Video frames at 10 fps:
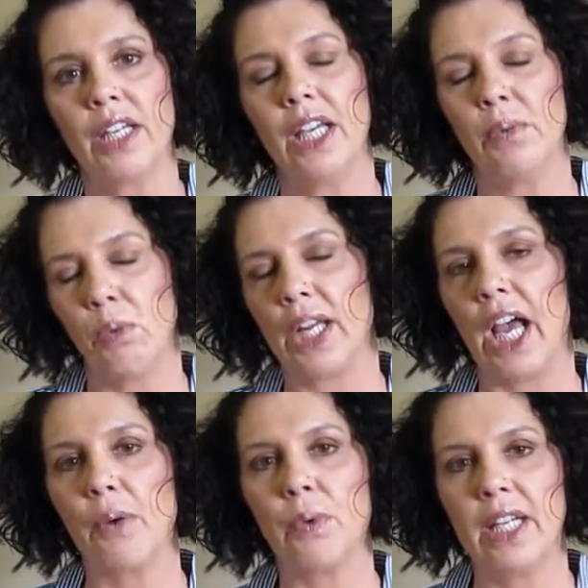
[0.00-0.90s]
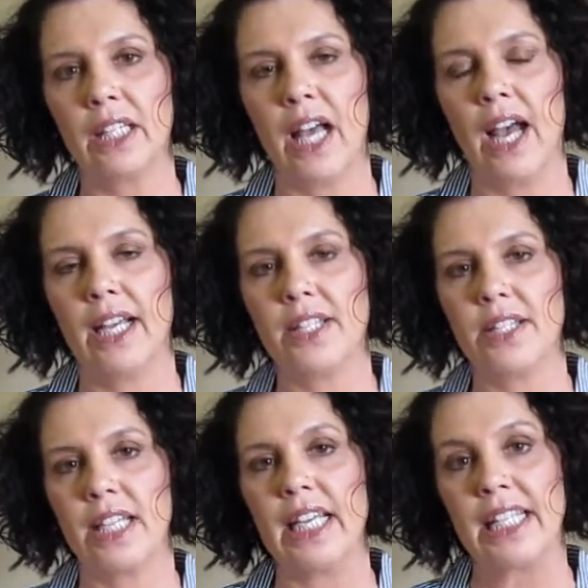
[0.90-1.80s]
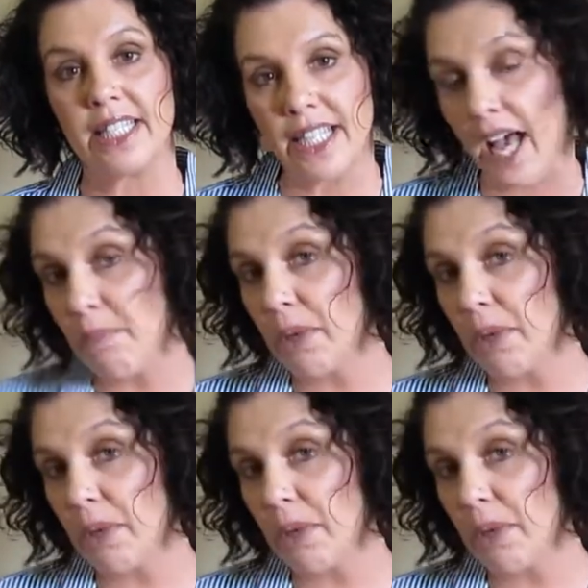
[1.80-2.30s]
And what I realized is that